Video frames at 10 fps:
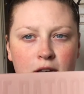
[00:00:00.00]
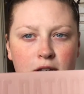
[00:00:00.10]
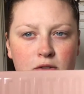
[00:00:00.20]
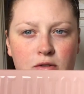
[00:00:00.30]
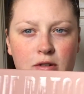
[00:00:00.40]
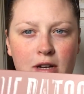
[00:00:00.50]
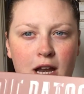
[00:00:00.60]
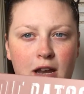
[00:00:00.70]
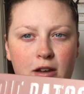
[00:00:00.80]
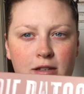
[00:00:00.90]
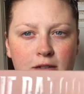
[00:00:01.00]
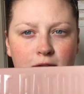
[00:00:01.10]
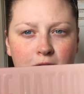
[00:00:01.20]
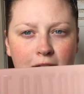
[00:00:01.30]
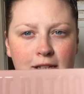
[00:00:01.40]
It's really nice. It
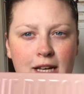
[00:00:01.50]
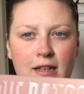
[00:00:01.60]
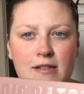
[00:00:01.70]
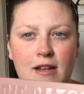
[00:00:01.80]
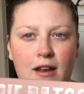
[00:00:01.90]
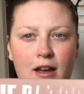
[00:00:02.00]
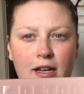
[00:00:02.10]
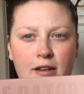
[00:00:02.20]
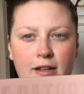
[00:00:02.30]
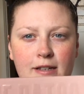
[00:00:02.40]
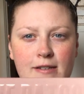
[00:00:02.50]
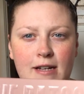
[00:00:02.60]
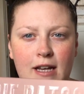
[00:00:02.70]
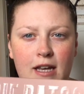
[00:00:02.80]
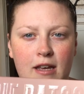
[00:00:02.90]
really takes the light
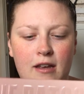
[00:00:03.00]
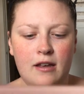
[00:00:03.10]
nicely.